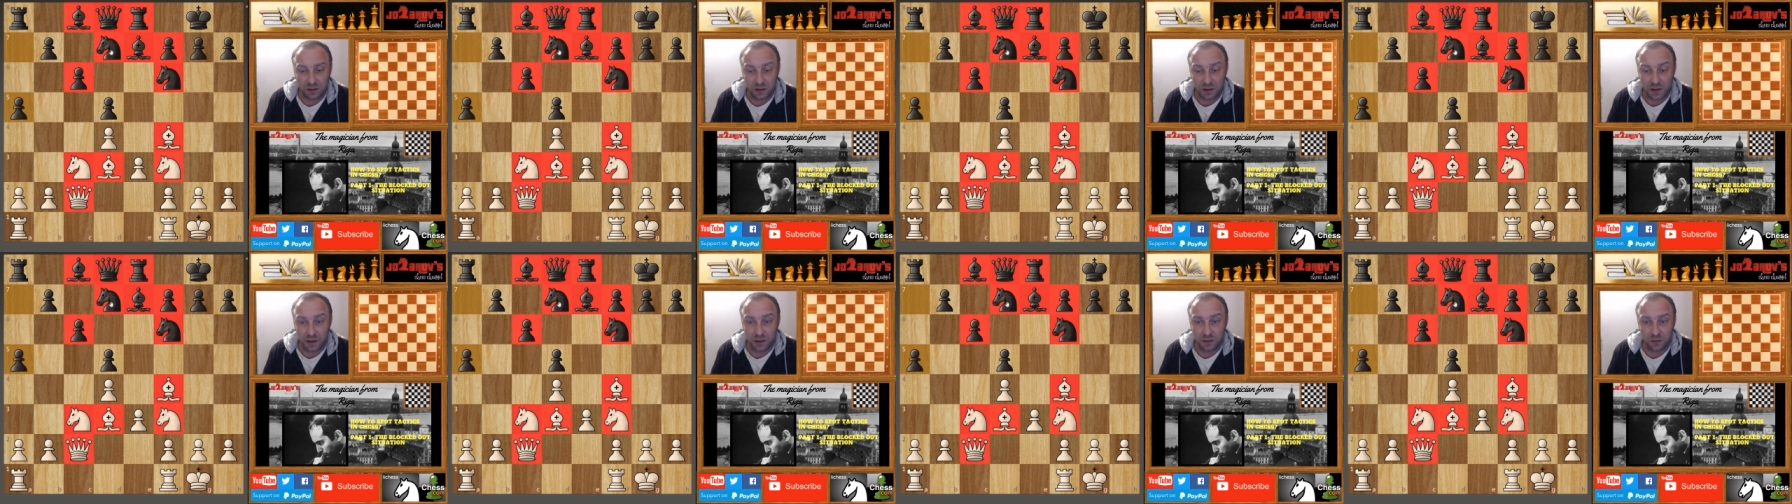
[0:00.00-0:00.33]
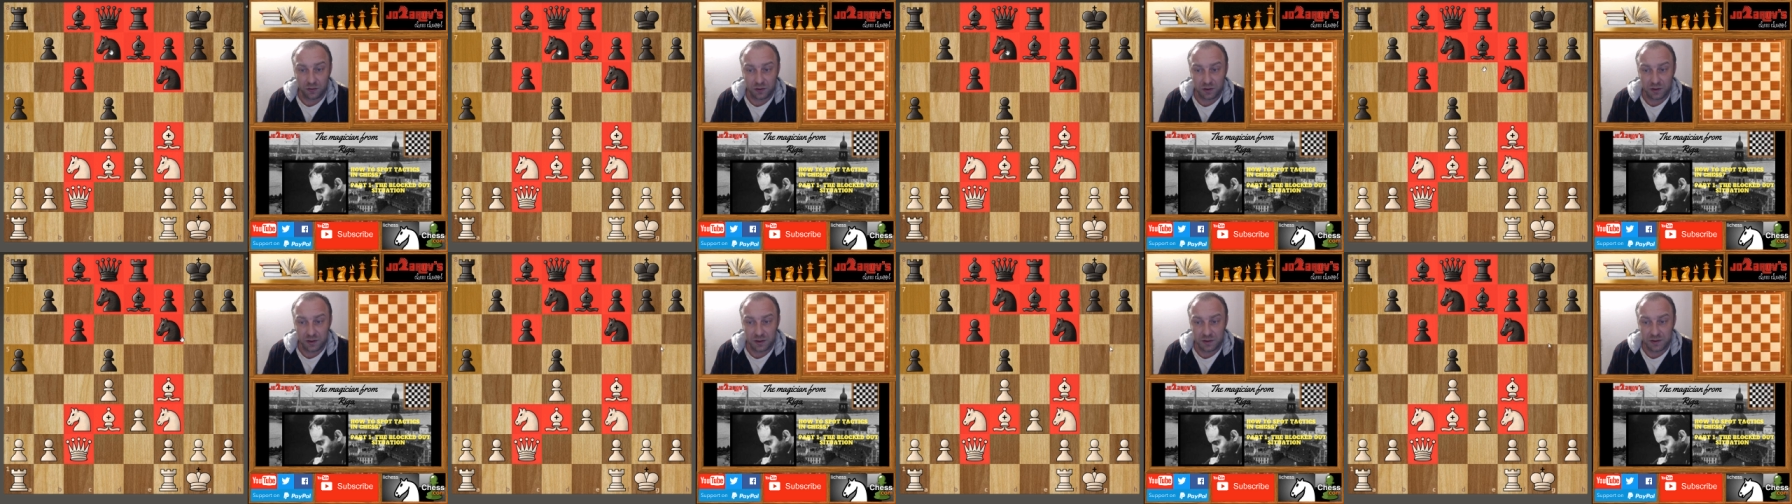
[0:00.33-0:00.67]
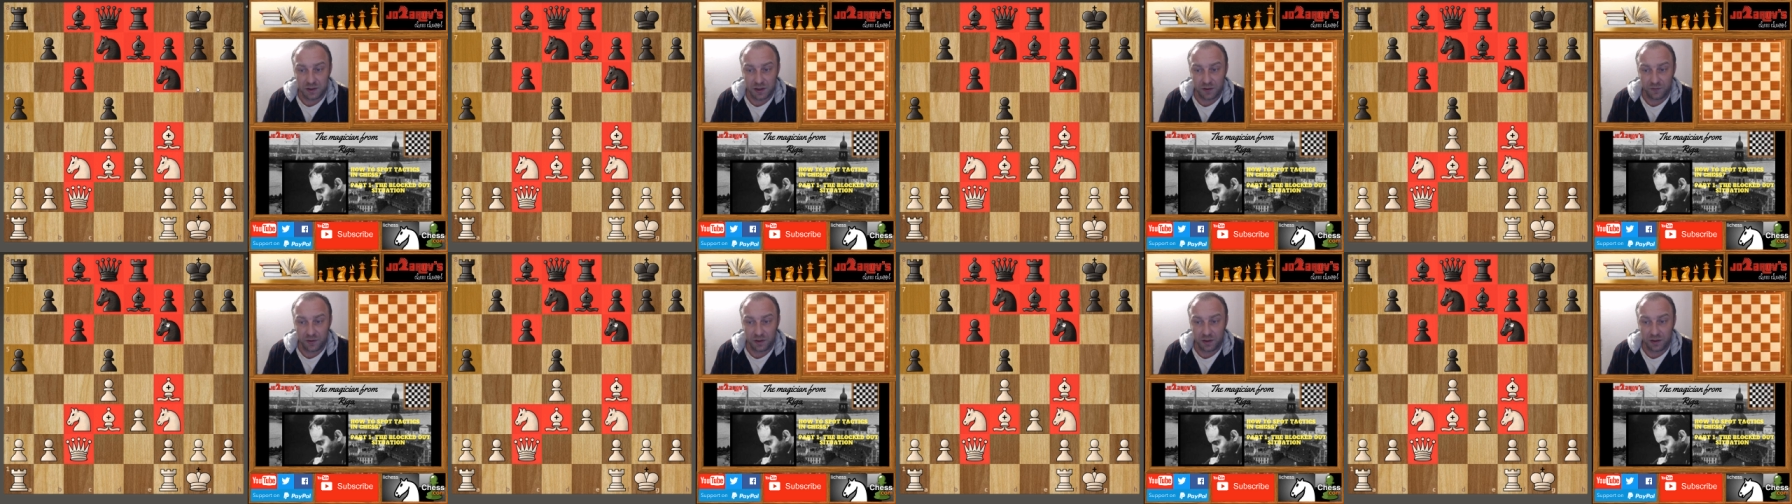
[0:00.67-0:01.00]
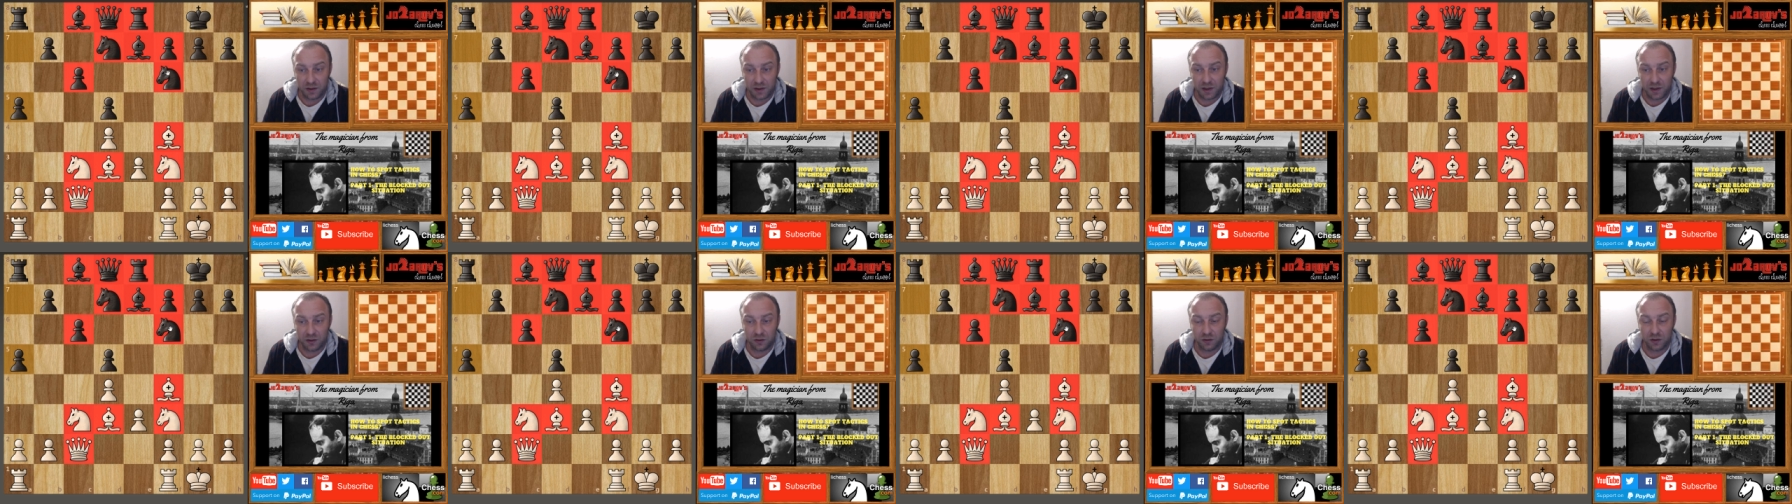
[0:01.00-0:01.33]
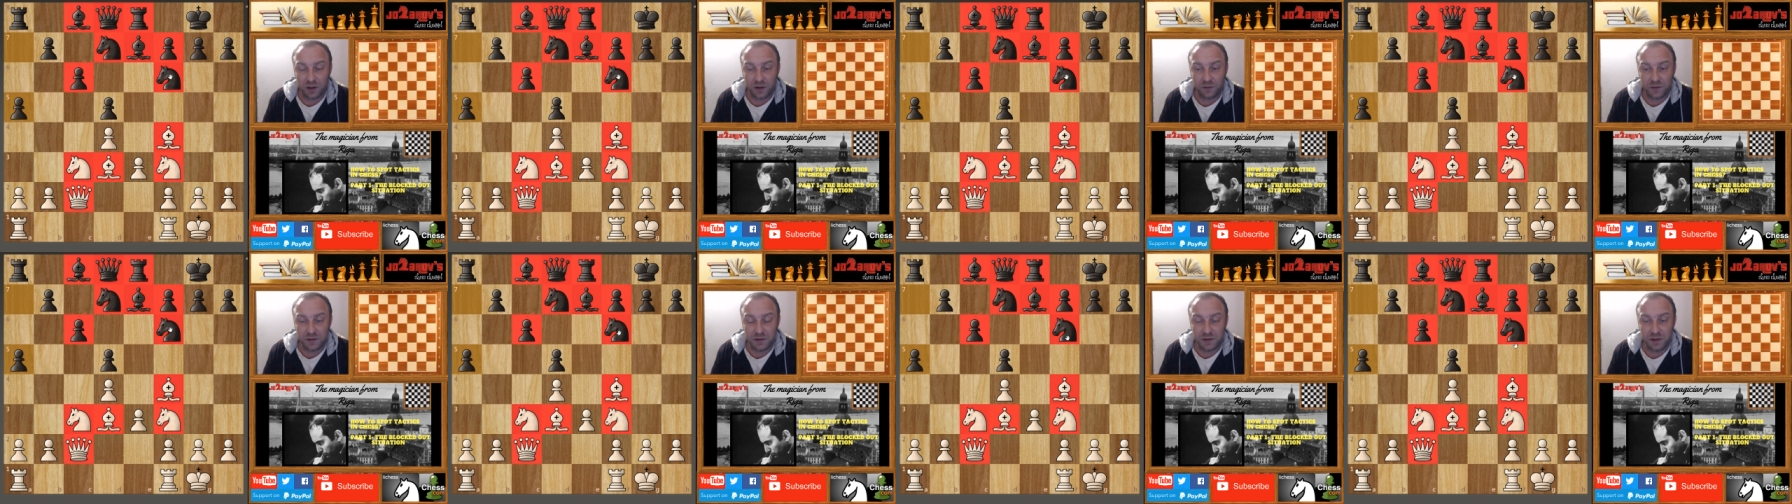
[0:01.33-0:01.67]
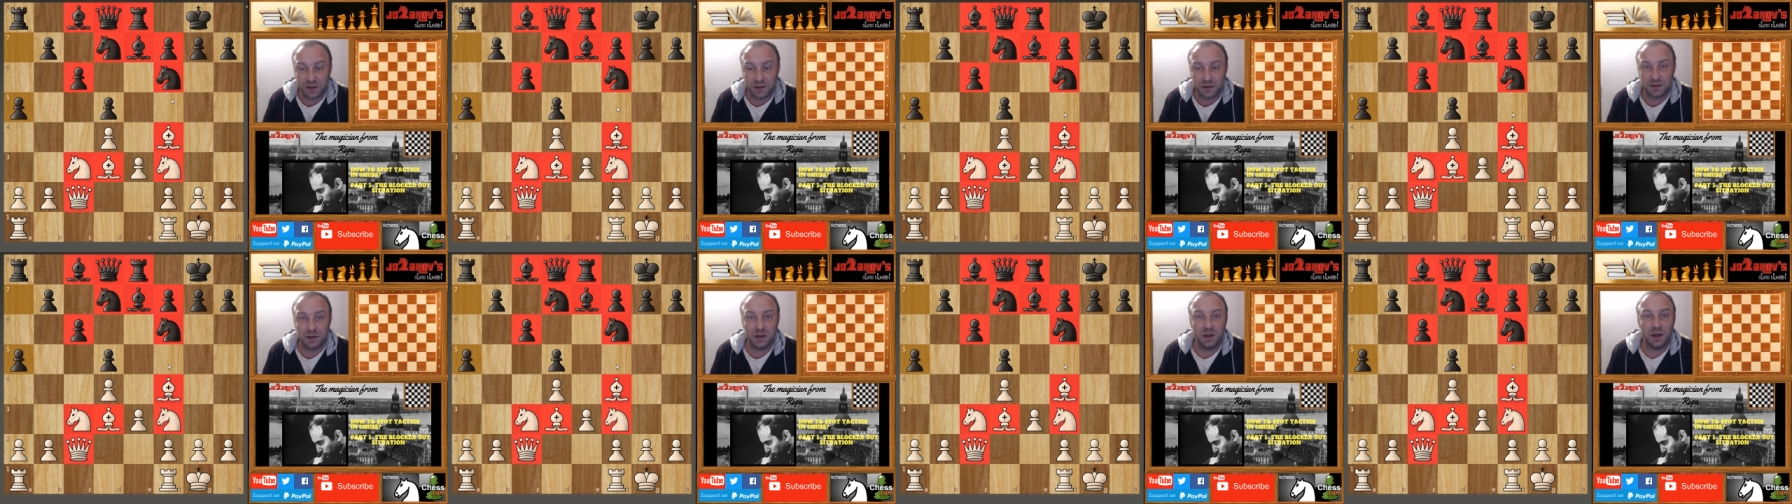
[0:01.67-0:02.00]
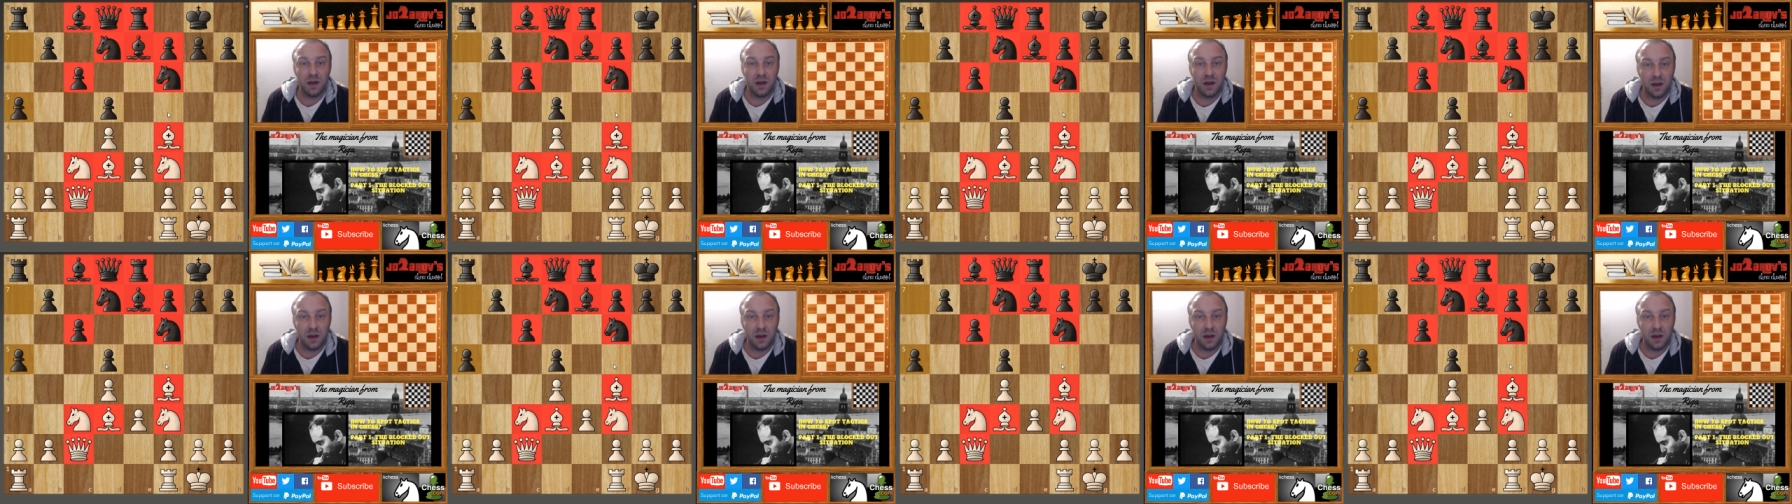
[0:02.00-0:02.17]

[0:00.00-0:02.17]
uh, knight on d7, and knight on f6